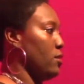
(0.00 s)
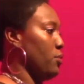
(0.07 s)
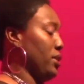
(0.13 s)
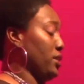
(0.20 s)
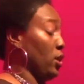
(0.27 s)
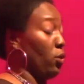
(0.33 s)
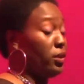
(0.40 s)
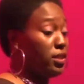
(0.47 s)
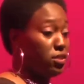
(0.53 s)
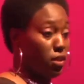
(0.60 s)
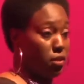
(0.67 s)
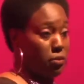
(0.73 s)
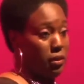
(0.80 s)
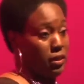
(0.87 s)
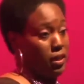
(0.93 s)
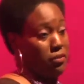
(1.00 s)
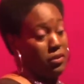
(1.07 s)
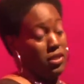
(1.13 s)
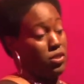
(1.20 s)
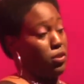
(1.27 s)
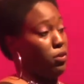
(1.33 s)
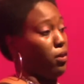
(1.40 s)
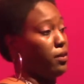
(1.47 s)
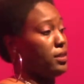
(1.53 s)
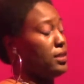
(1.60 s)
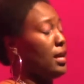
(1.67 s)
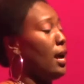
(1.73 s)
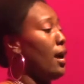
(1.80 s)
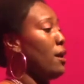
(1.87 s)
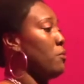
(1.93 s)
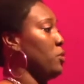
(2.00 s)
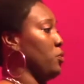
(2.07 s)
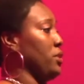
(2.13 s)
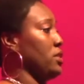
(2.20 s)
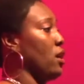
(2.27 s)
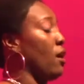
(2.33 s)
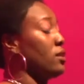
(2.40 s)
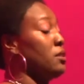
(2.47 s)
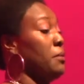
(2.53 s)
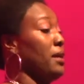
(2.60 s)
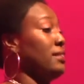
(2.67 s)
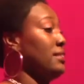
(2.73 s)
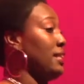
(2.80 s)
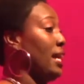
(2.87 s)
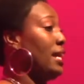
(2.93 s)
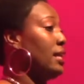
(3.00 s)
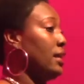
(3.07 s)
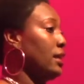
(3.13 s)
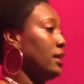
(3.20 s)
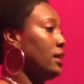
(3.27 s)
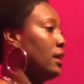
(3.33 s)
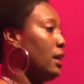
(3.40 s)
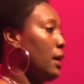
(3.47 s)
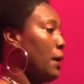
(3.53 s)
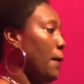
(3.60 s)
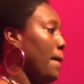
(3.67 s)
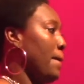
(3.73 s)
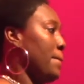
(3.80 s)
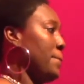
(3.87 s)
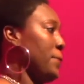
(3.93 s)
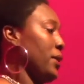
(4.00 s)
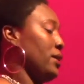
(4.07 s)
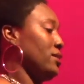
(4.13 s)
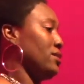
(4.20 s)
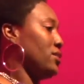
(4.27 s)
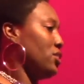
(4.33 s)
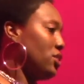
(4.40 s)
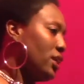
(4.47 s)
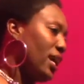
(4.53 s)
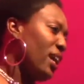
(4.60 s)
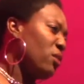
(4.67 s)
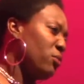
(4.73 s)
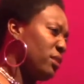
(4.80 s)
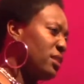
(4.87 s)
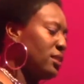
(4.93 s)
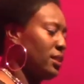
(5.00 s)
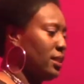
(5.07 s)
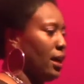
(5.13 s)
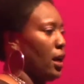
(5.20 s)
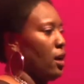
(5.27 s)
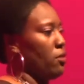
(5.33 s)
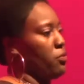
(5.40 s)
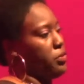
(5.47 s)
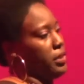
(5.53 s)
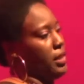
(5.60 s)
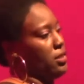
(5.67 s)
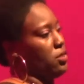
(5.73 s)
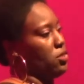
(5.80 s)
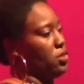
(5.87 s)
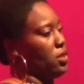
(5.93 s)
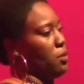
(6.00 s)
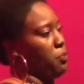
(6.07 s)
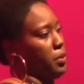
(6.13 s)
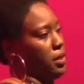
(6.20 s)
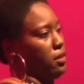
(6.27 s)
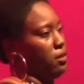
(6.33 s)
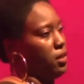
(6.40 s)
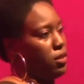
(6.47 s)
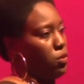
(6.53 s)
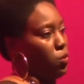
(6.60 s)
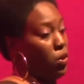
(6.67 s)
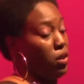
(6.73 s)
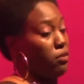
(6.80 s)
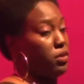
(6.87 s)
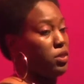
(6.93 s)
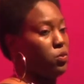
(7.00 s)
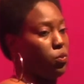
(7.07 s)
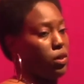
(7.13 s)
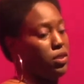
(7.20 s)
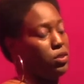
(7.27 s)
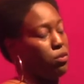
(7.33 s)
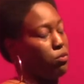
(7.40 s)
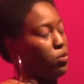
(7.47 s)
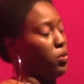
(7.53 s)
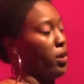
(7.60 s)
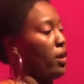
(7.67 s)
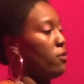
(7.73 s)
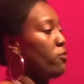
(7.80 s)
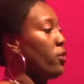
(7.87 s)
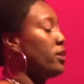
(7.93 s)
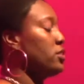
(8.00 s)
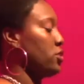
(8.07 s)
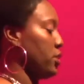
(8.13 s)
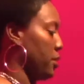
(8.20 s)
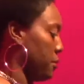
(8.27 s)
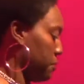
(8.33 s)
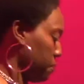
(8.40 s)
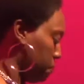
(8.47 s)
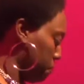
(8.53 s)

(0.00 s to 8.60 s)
We told each other we loved each other all the time, and we talked about dating, but she had recently got out of a relationship, and neither one of us wanted to ruin our friendship.